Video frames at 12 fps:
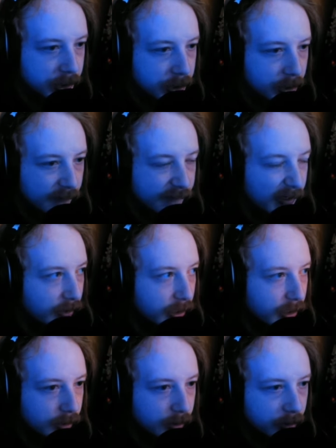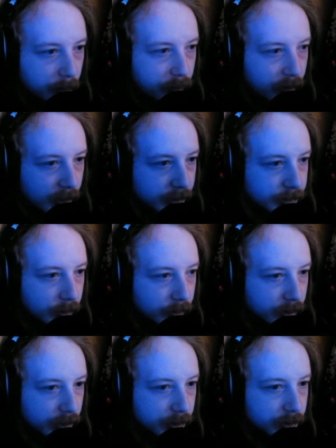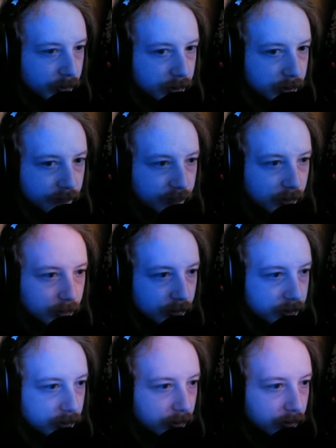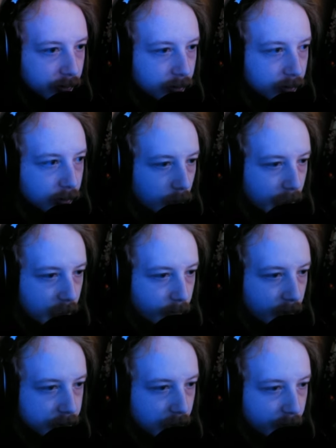I'm actually very surprised how good it's doing so far. So all right, come on